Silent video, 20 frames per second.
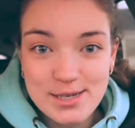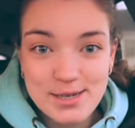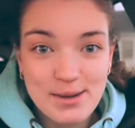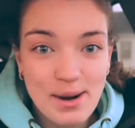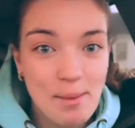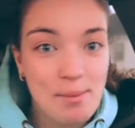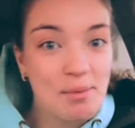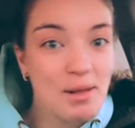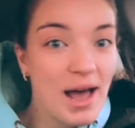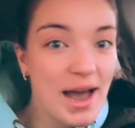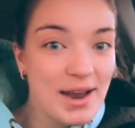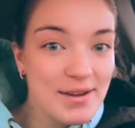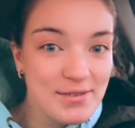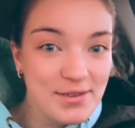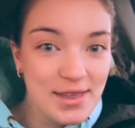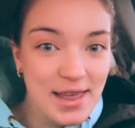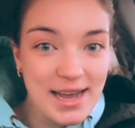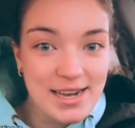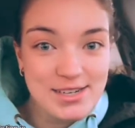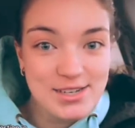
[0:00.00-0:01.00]
apply for
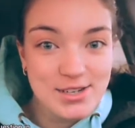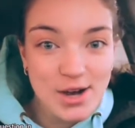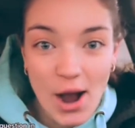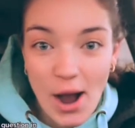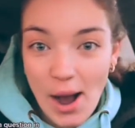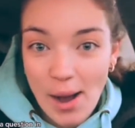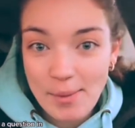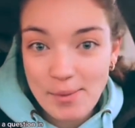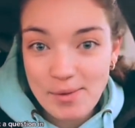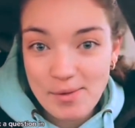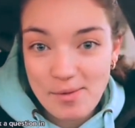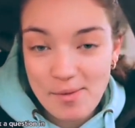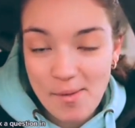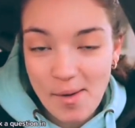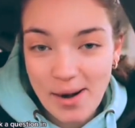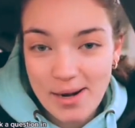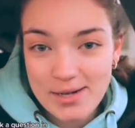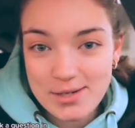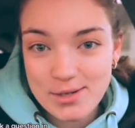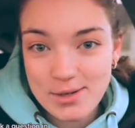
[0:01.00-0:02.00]
that job you've been wanting
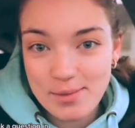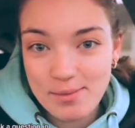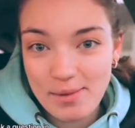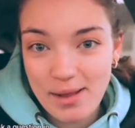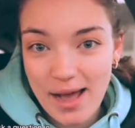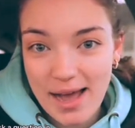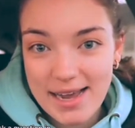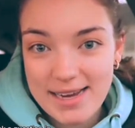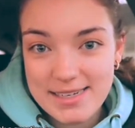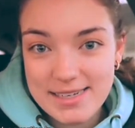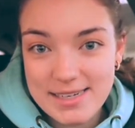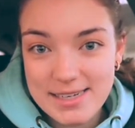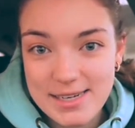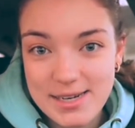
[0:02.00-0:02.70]
to apply to,